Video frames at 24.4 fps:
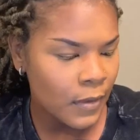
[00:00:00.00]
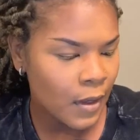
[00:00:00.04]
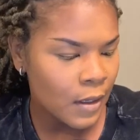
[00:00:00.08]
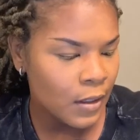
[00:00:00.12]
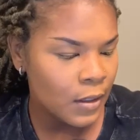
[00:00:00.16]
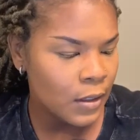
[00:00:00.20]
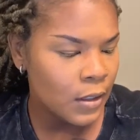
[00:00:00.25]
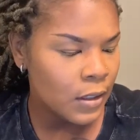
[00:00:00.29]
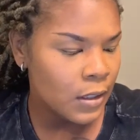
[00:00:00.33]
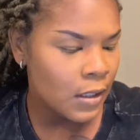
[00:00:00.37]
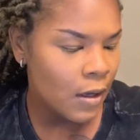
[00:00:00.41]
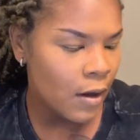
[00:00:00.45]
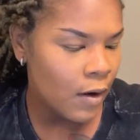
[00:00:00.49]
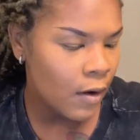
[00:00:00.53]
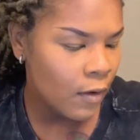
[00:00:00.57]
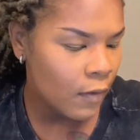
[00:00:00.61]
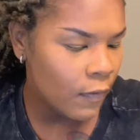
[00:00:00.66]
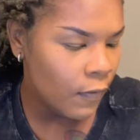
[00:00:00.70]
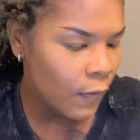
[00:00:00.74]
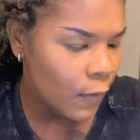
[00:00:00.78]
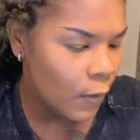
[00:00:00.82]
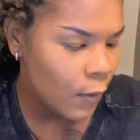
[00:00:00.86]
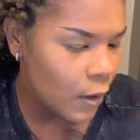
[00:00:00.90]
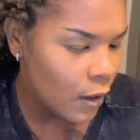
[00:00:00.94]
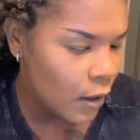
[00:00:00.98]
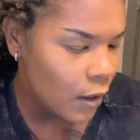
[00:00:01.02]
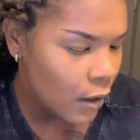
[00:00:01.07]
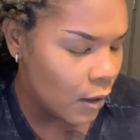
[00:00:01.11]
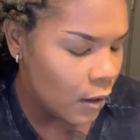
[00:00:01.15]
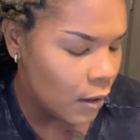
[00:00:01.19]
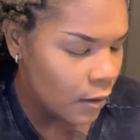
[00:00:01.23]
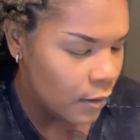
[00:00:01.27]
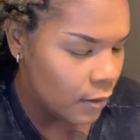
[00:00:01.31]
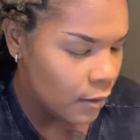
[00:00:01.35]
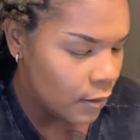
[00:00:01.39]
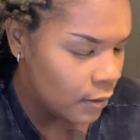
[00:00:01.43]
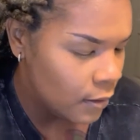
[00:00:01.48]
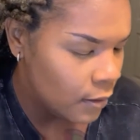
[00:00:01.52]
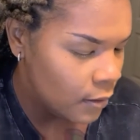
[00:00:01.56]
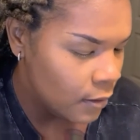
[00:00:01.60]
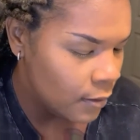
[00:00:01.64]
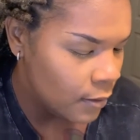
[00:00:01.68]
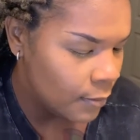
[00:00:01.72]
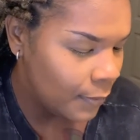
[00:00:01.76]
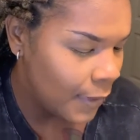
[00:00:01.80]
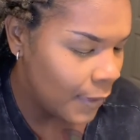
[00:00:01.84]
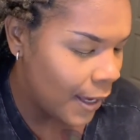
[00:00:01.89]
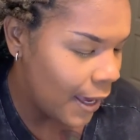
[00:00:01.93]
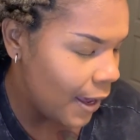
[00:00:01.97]
So for
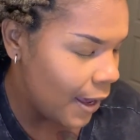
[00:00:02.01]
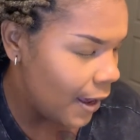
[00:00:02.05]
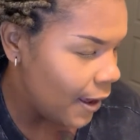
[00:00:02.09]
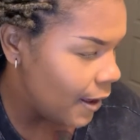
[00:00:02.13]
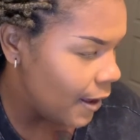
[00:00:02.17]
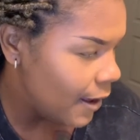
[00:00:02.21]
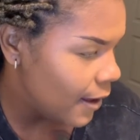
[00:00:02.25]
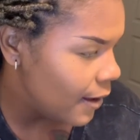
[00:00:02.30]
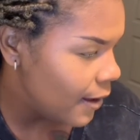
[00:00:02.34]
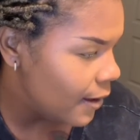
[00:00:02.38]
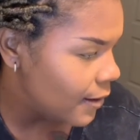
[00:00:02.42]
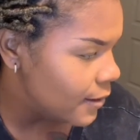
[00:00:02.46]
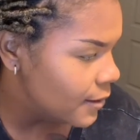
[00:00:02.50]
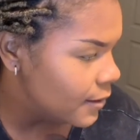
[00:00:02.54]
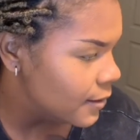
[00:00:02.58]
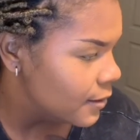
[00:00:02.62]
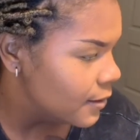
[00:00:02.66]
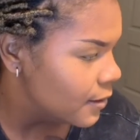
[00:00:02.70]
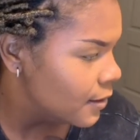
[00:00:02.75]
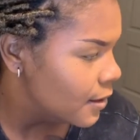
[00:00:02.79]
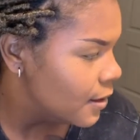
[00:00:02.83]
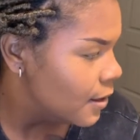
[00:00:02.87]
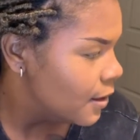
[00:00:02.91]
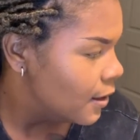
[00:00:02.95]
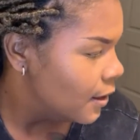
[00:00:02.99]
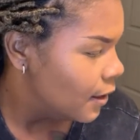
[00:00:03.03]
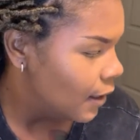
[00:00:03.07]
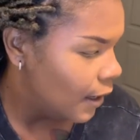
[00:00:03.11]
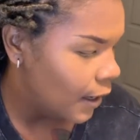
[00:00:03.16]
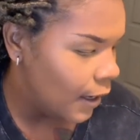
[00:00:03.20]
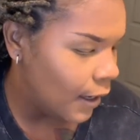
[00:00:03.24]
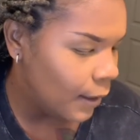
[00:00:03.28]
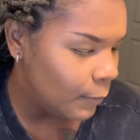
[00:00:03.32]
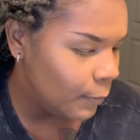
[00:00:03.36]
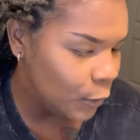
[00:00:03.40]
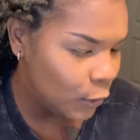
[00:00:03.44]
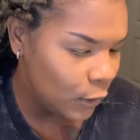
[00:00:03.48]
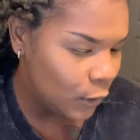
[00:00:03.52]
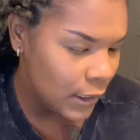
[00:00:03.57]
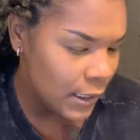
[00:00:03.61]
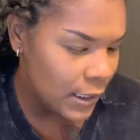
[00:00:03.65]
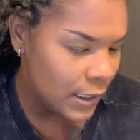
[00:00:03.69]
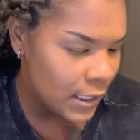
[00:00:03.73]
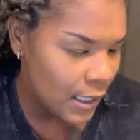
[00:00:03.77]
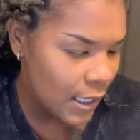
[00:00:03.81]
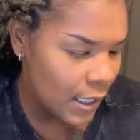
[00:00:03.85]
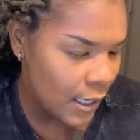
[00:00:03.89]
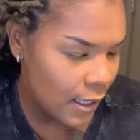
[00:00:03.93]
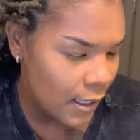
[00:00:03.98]
my eyes, I'm gonna
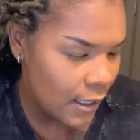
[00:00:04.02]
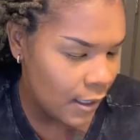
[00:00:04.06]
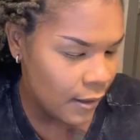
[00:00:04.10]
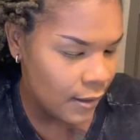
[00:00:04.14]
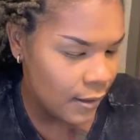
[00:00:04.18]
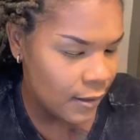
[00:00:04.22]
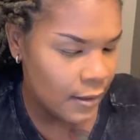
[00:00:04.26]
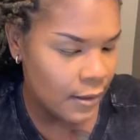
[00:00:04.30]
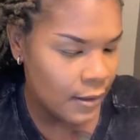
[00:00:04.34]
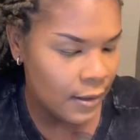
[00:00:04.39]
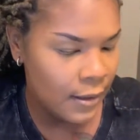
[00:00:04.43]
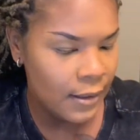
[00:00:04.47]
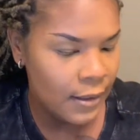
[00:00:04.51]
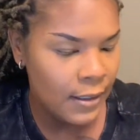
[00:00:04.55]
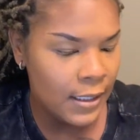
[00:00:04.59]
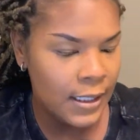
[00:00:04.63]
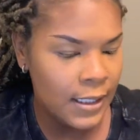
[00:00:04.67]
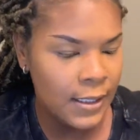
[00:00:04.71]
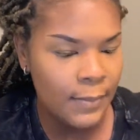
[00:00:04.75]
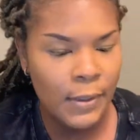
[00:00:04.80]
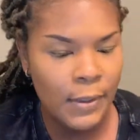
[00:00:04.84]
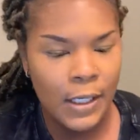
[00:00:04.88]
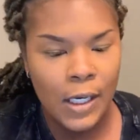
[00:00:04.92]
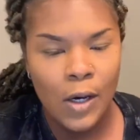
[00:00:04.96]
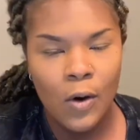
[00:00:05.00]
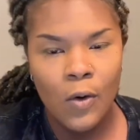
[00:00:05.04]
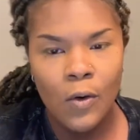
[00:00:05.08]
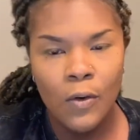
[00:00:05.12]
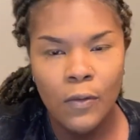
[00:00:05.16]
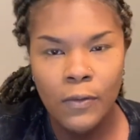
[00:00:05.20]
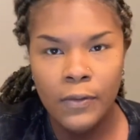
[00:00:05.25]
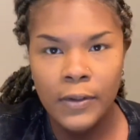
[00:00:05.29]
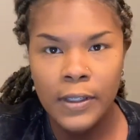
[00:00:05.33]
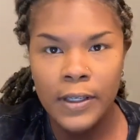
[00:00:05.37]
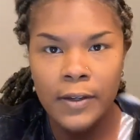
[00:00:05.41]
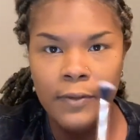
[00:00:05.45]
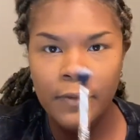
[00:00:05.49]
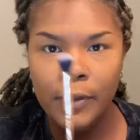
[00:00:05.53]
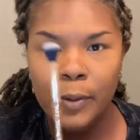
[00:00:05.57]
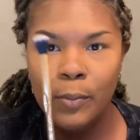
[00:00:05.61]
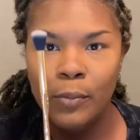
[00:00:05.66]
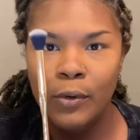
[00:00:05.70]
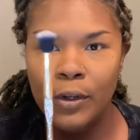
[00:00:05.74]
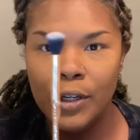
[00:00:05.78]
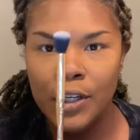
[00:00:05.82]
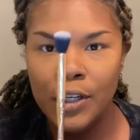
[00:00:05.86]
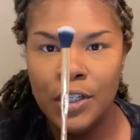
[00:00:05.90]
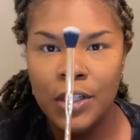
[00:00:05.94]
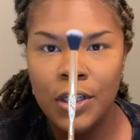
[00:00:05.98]
take this big old fluffy
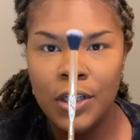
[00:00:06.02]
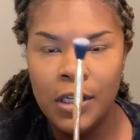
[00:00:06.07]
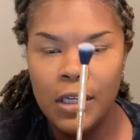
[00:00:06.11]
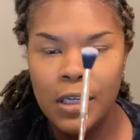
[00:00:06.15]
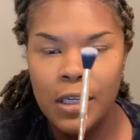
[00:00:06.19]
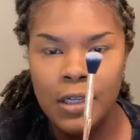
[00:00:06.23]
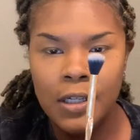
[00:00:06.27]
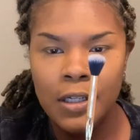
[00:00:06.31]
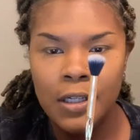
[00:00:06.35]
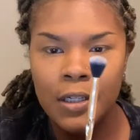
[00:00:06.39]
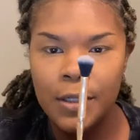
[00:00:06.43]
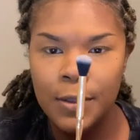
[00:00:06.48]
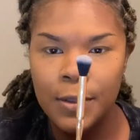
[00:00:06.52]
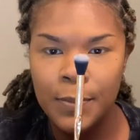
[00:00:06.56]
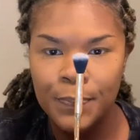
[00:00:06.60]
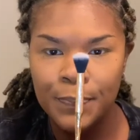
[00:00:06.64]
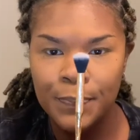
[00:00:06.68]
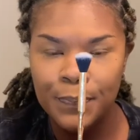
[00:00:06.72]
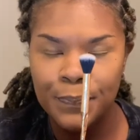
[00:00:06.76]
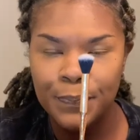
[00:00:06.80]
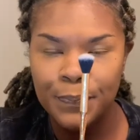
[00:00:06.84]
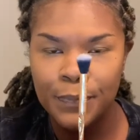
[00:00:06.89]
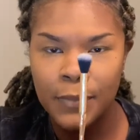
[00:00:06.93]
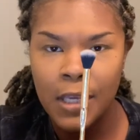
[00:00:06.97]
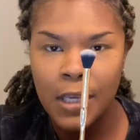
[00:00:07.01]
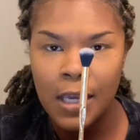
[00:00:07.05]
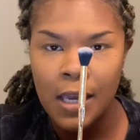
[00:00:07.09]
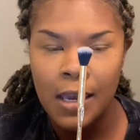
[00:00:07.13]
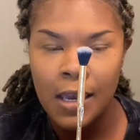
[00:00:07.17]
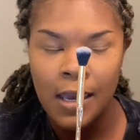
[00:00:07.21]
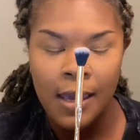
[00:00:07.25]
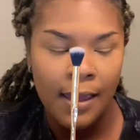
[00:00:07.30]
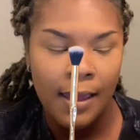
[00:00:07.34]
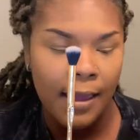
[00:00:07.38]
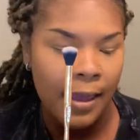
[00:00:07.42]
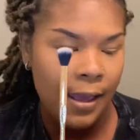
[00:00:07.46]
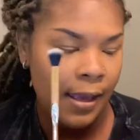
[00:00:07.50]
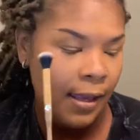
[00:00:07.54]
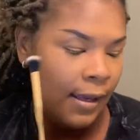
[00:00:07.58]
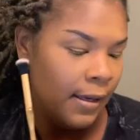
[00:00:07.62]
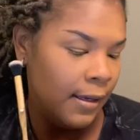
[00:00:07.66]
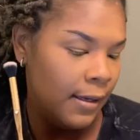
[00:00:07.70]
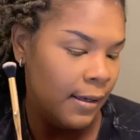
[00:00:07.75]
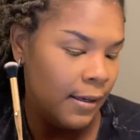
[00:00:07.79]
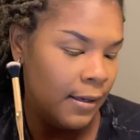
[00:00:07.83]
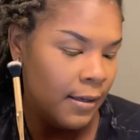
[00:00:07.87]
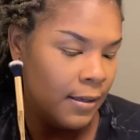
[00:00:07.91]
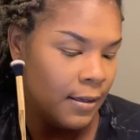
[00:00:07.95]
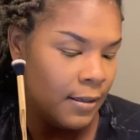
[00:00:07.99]
brush here,
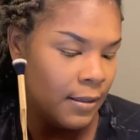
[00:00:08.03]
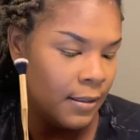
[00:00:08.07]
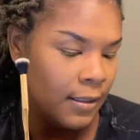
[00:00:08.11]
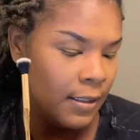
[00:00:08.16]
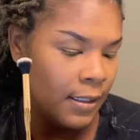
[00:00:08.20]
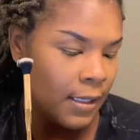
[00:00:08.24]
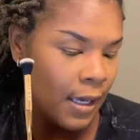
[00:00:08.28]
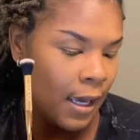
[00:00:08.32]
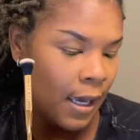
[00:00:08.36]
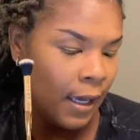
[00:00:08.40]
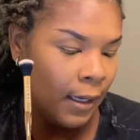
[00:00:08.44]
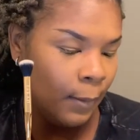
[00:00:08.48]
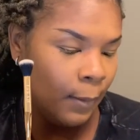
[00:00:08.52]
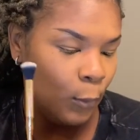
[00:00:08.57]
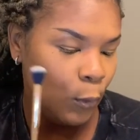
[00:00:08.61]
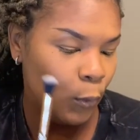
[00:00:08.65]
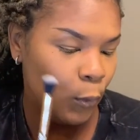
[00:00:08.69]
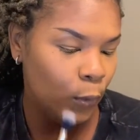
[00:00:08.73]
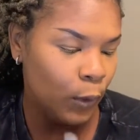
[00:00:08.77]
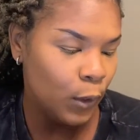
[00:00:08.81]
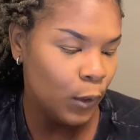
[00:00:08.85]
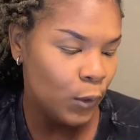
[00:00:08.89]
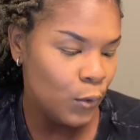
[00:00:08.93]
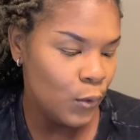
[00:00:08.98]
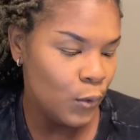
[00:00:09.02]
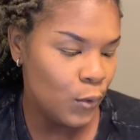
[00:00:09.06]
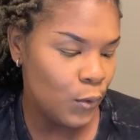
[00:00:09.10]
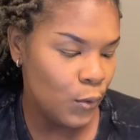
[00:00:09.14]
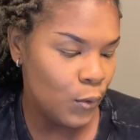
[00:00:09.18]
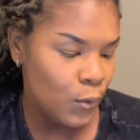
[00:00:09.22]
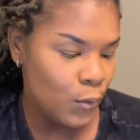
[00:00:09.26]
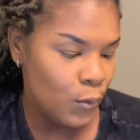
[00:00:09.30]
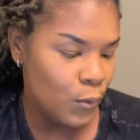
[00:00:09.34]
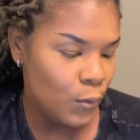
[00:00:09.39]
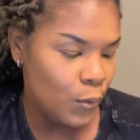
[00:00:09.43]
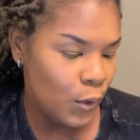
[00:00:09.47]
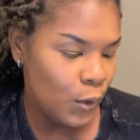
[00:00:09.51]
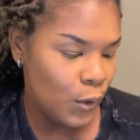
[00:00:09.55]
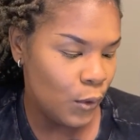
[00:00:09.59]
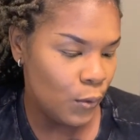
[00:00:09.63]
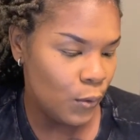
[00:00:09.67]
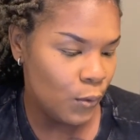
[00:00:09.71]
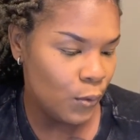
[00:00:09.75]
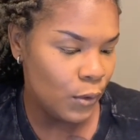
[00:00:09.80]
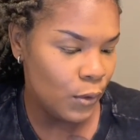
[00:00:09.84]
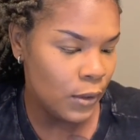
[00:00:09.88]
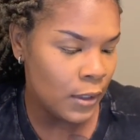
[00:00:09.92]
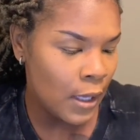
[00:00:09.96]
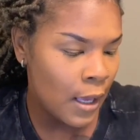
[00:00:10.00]
and I'm going to
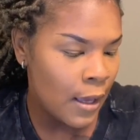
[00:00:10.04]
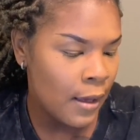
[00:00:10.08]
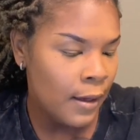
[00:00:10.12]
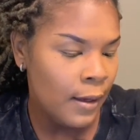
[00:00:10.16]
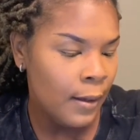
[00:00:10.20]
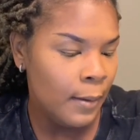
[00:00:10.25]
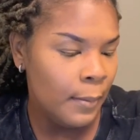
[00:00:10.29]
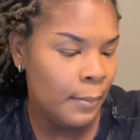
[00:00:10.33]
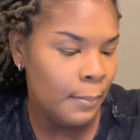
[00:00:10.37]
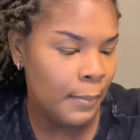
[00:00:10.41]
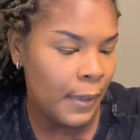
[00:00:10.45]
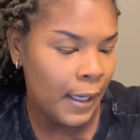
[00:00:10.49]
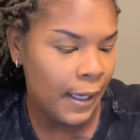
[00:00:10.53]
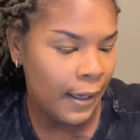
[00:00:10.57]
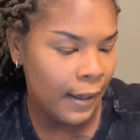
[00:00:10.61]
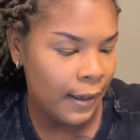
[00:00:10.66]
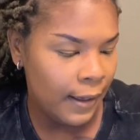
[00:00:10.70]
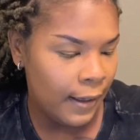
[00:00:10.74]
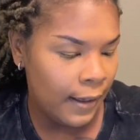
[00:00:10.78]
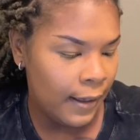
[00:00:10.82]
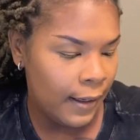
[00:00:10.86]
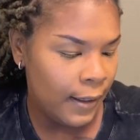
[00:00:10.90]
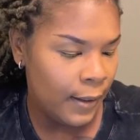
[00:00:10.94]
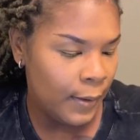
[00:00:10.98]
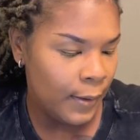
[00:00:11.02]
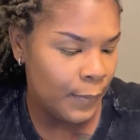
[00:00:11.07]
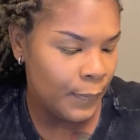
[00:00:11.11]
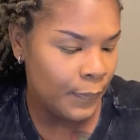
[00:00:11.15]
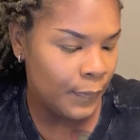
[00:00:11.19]
use my